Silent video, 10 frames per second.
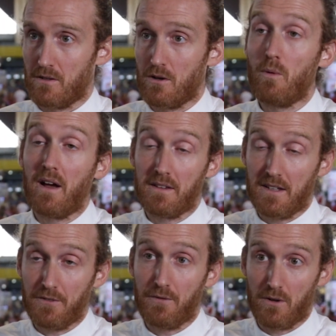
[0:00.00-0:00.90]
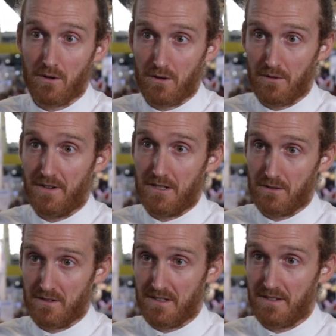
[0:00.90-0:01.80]
awareness for
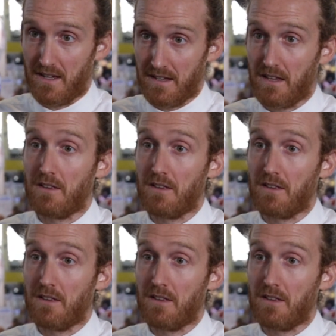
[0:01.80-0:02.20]
fashion design